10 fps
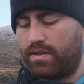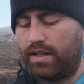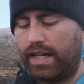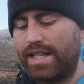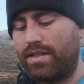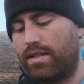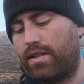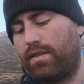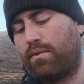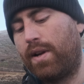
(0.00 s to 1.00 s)
lens
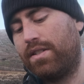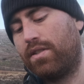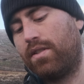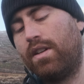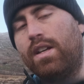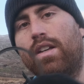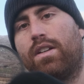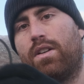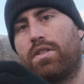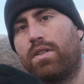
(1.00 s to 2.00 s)
threads,
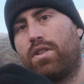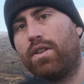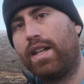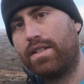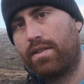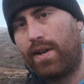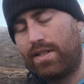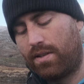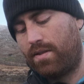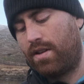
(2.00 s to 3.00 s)
goes onto your lens
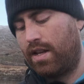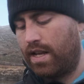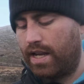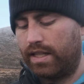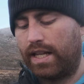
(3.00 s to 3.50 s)
threads, and